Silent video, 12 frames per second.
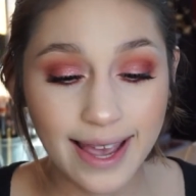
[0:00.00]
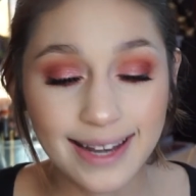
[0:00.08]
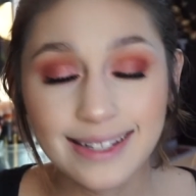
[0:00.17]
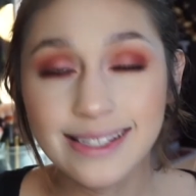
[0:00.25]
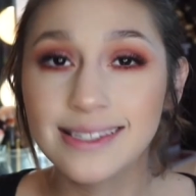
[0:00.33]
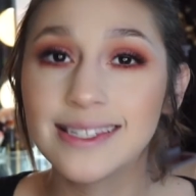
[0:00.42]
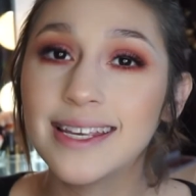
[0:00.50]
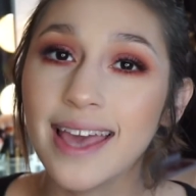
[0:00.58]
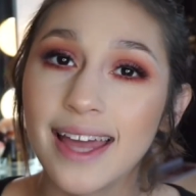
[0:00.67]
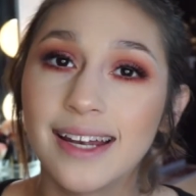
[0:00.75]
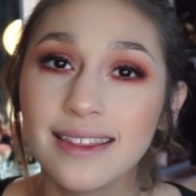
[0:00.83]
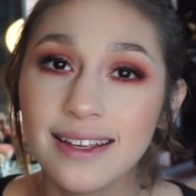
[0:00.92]
I didn't see
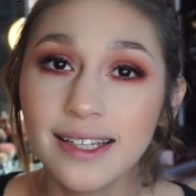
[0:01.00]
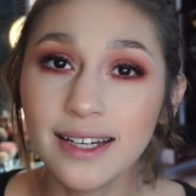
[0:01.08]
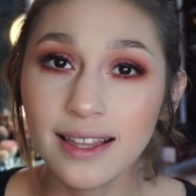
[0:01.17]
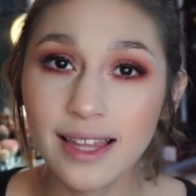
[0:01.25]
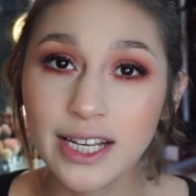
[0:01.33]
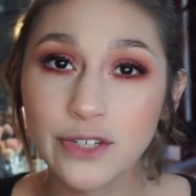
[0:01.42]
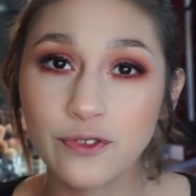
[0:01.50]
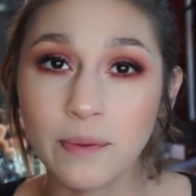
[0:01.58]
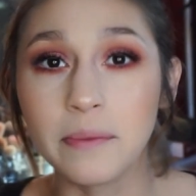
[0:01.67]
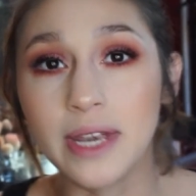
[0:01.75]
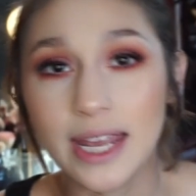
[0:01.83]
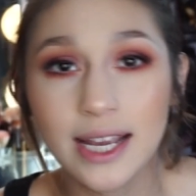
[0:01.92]
anything that I liked
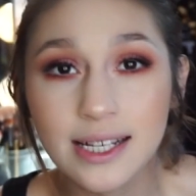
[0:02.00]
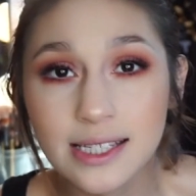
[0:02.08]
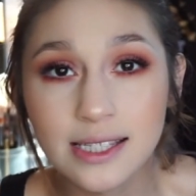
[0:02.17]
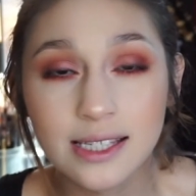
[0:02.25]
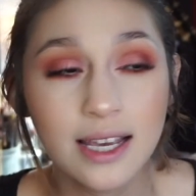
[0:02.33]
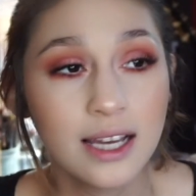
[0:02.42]
from NYX